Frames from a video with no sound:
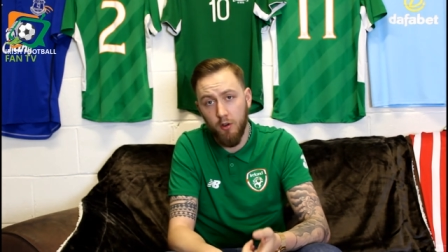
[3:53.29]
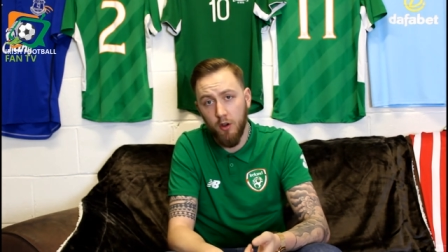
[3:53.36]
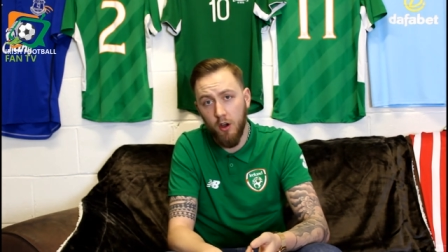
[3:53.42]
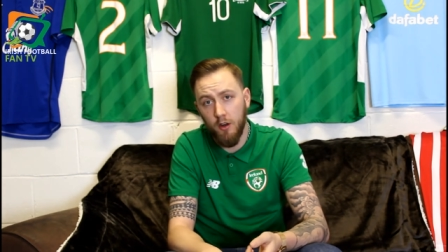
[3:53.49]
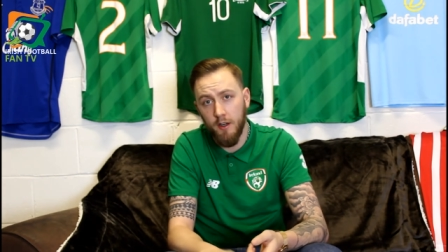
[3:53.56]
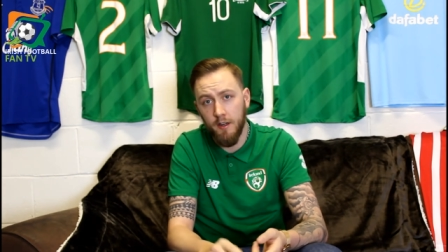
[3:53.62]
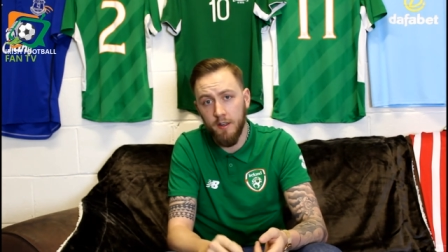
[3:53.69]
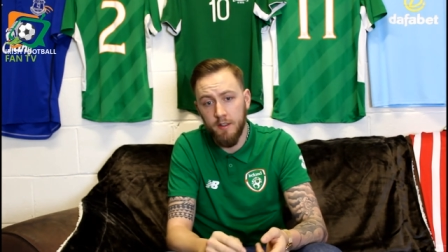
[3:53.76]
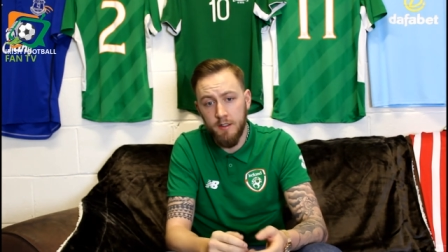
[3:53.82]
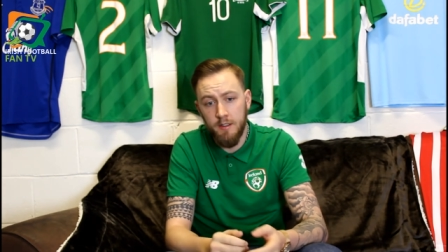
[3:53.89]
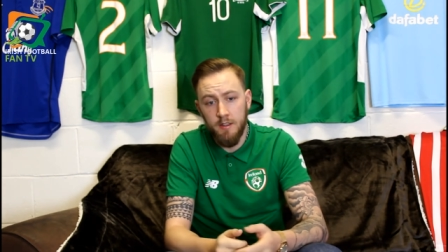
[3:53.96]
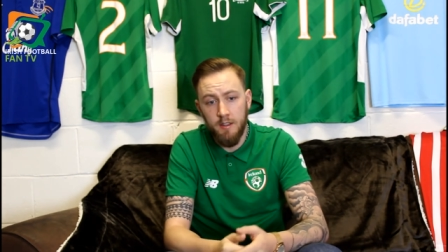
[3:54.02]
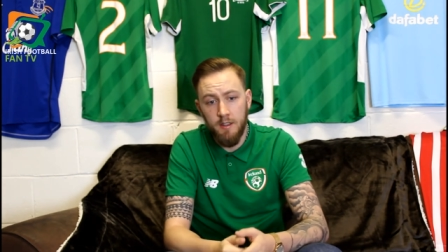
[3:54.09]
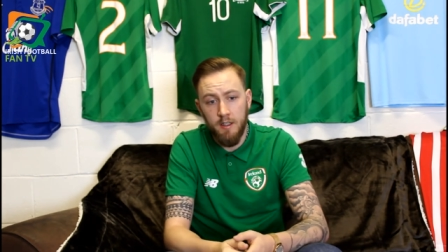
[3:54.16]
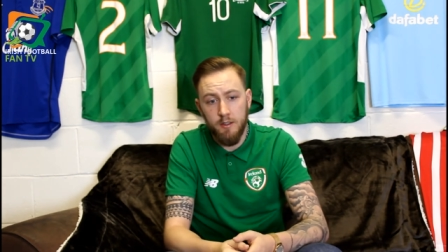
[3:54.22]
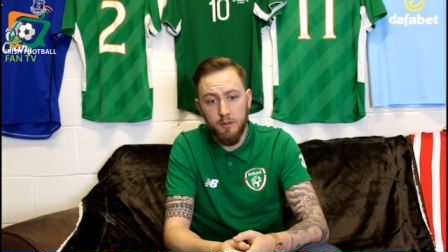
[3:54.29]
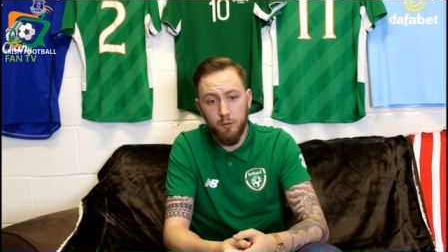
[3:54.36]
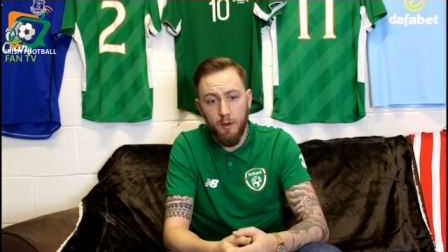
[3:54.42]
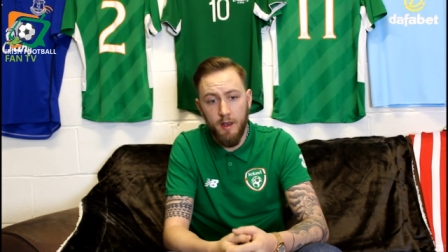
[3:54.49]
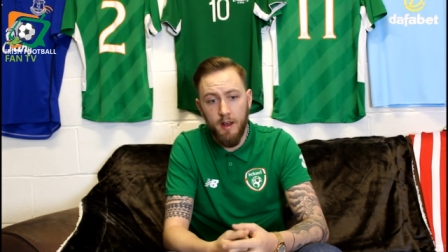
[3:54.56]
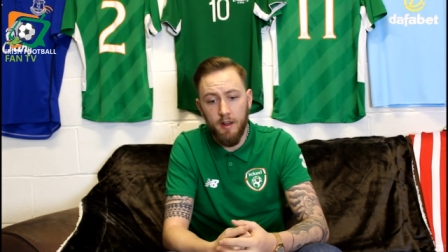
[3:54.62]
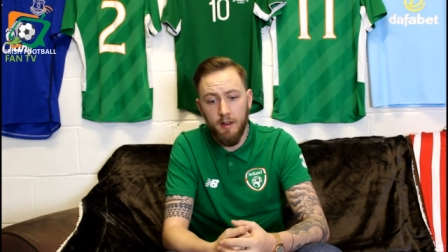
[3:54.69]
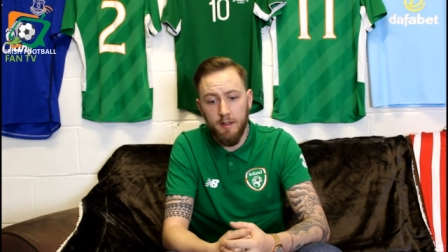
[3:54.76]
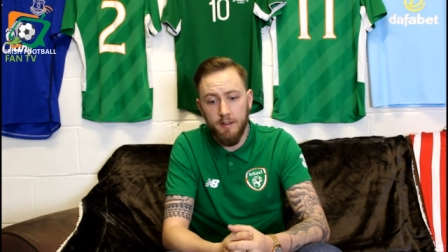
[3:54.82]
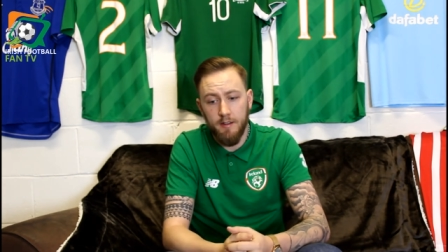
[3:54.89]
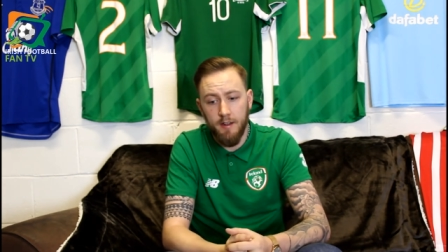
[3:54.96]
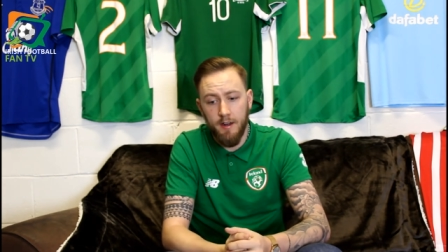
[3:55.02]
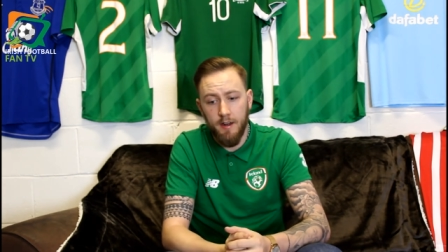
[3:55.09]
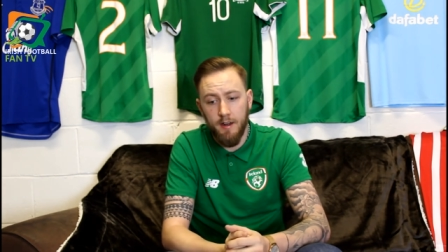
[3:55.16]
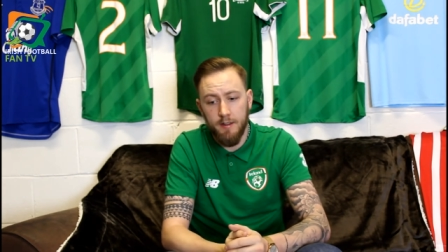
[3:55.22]
O'Connor as well in
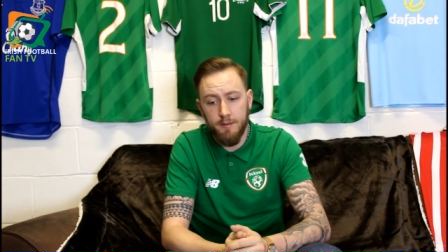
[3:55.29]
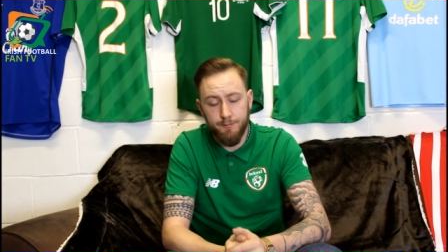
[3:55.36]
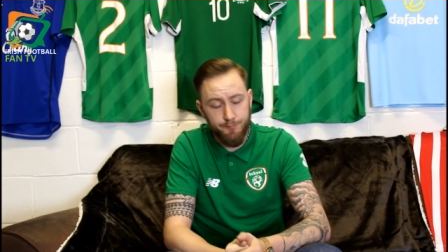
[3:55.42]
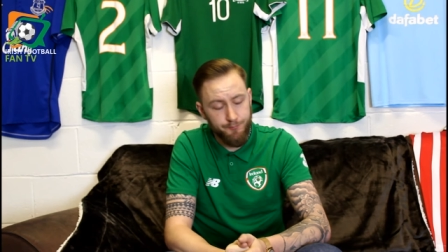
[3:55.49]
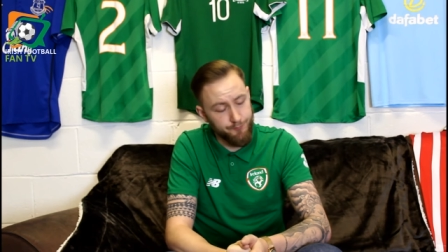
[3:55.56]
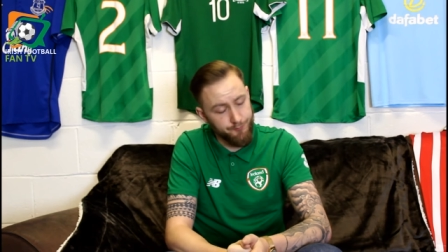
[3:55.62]
there.